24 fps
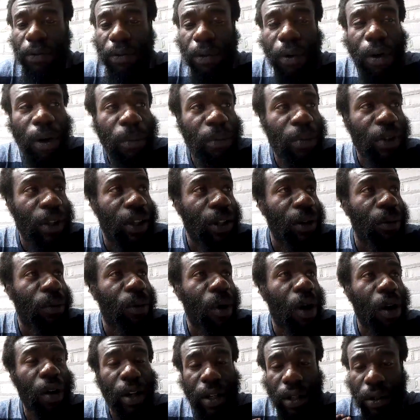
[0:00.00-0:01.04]
formally
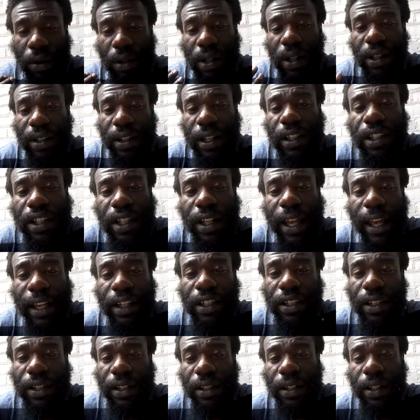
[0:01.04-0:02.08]
walking on an
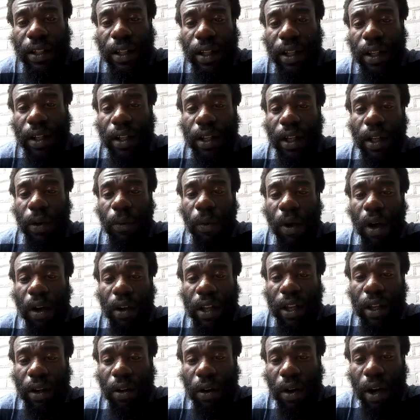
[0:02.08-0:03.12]
initiation and
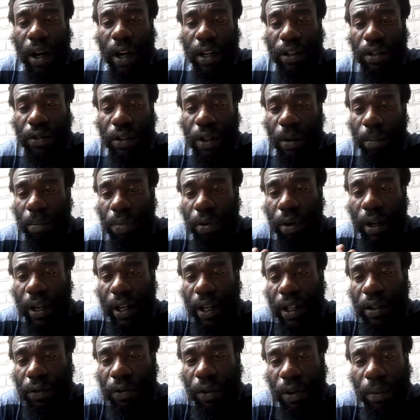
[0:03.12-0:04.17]
walking across a
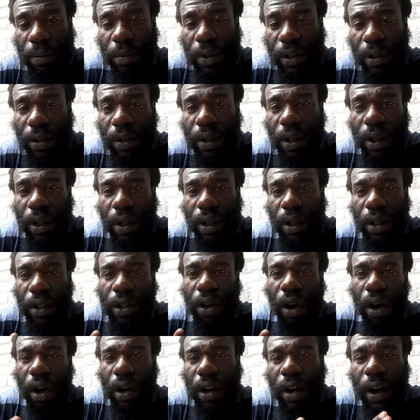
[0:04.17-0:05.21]
bridge from the
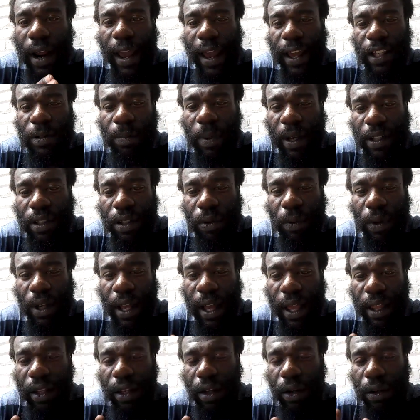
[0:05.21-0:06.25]
darker aspects of
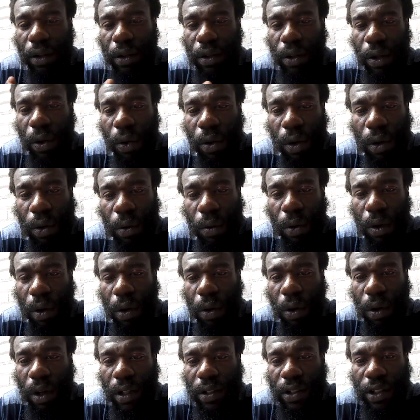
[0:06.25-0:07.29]
reality, or the lower
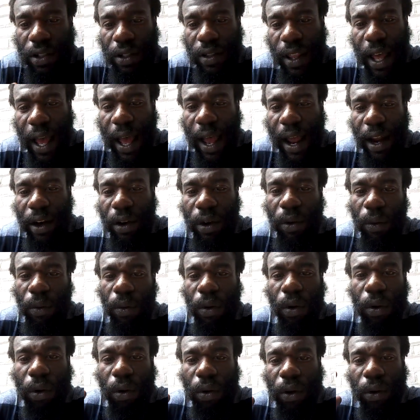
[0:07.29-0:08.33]
world, into the higher
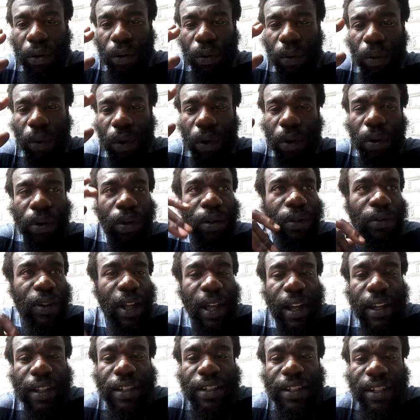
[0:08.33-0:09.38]
world, or the world of
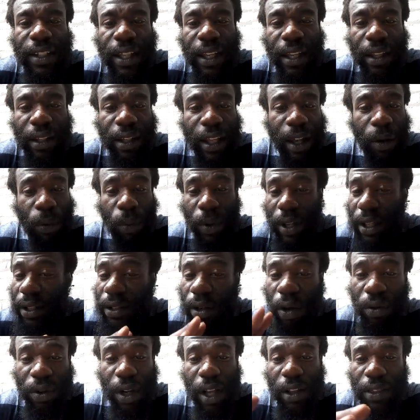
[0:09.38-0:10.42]
the unseen that we
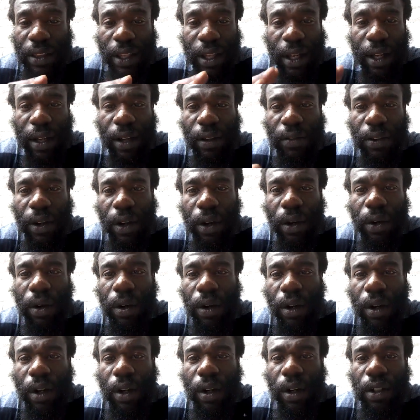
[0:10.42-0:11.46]
know nothing of here.
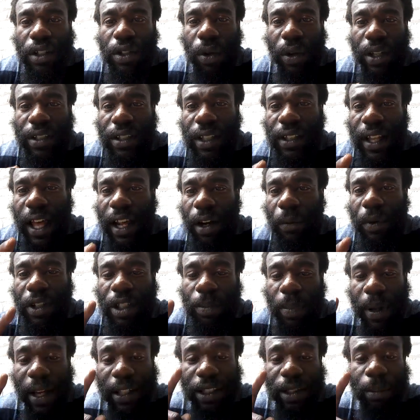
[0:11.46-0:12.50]
So it's a lot of
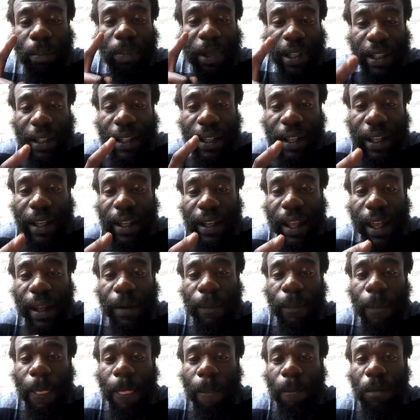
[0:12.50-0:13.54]
responsibility in that.
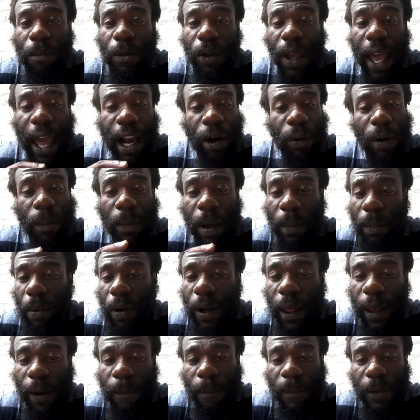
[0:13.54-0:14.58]
You got to
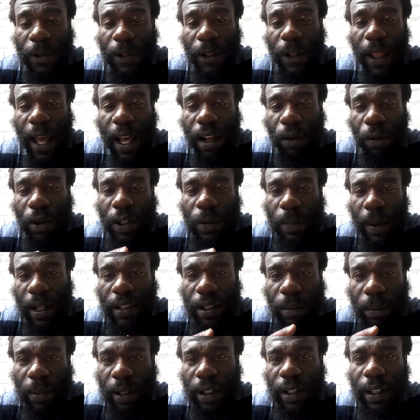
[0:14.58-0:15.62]
remember that. It's a lot of
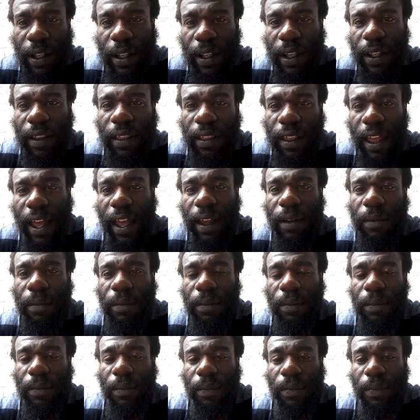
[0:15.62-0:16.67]
responsibility in that.
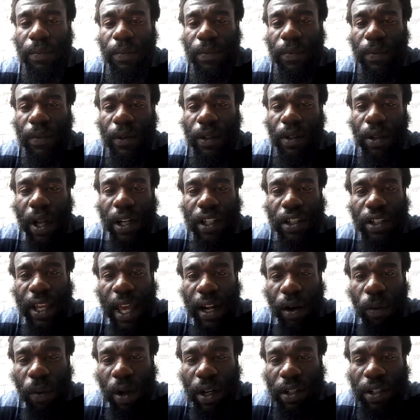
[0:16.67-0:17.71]
So I just
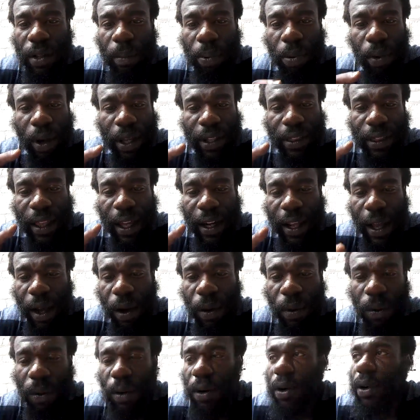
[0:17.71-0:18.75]
kind of wanted to point that
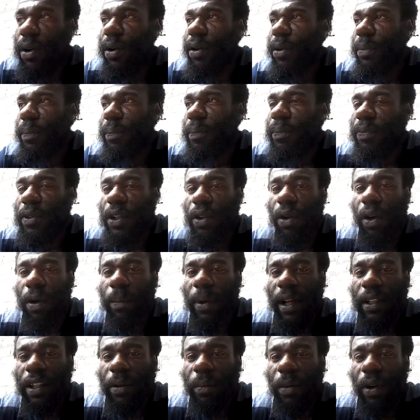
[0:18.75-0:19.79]
out, you know,
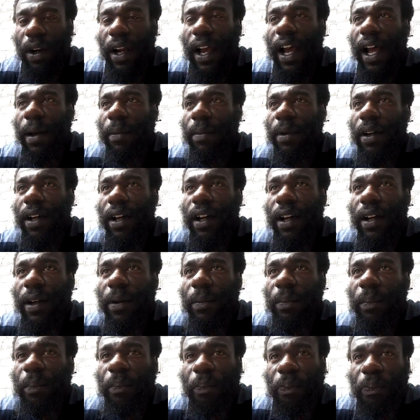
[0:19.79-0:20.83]
about the
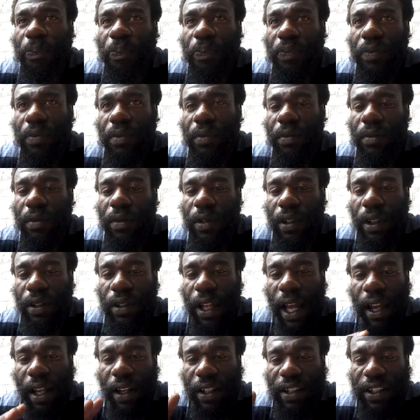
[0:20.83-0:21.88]
Merkaba.
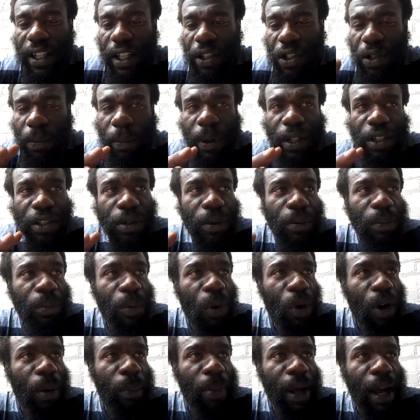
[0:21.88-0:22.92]
I'm not going to say too much
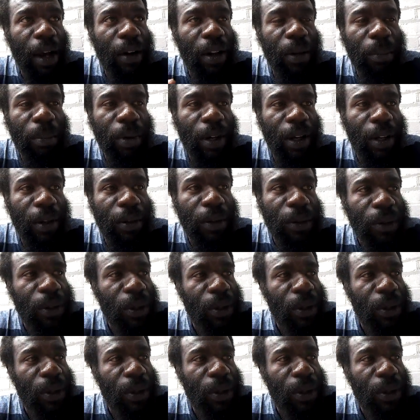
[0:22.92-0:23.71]
more about it, but